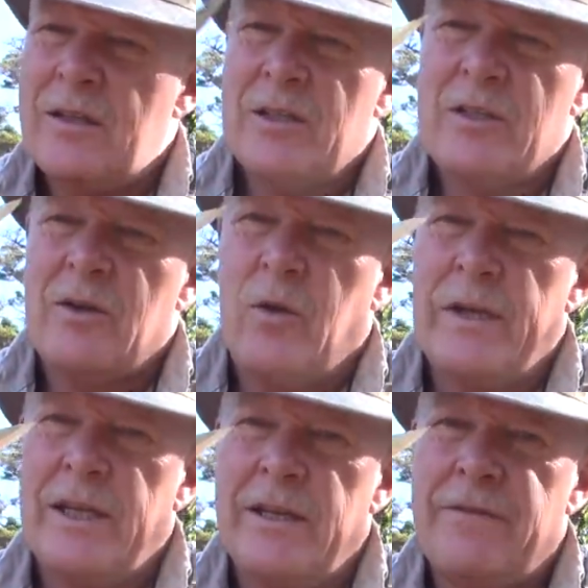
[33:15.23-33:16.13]

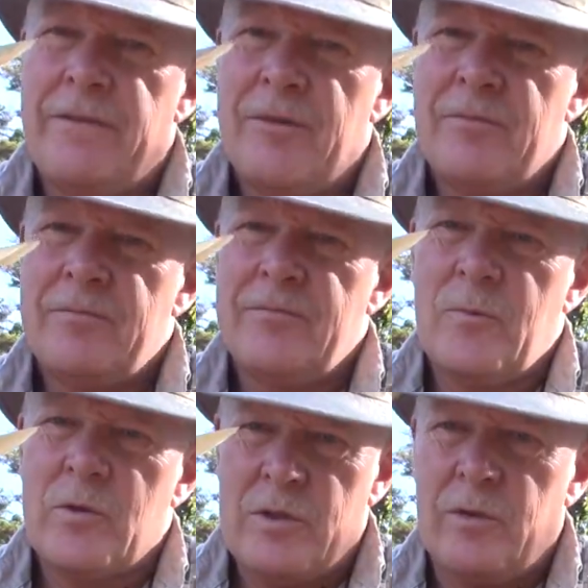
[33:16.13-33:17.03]
sloyd knife,
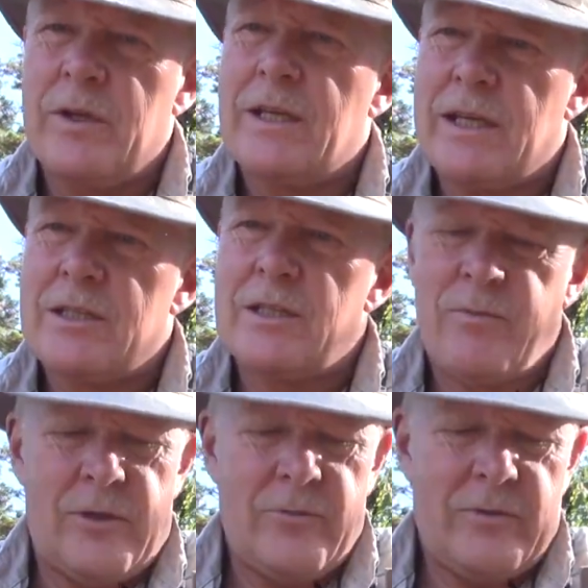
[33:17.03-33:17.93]
or sloyd, I guess is what you